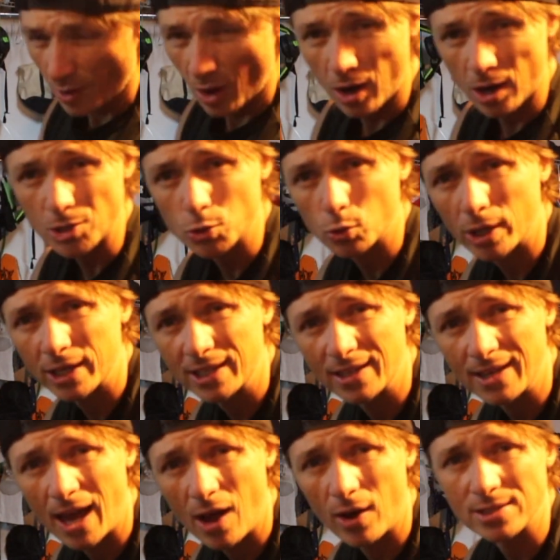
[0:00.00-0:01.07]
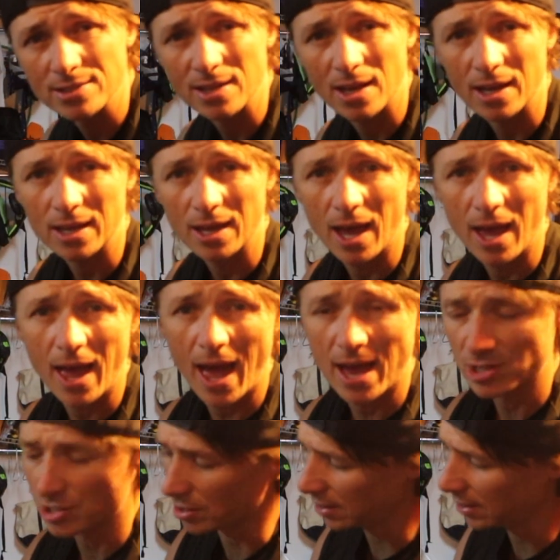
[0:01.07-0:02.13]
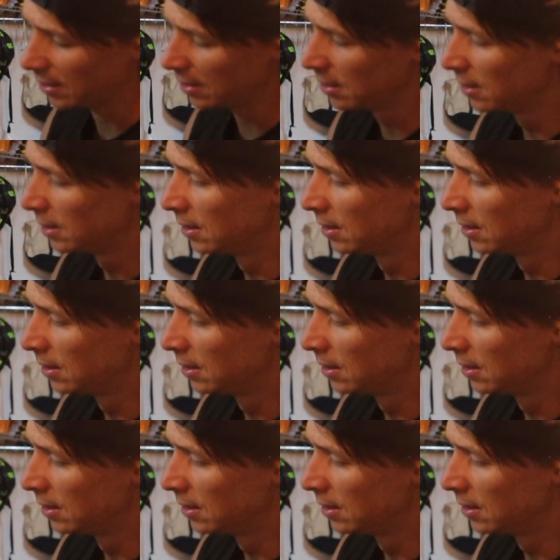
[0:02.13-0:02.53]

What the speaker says: All right, so what I did now is I actually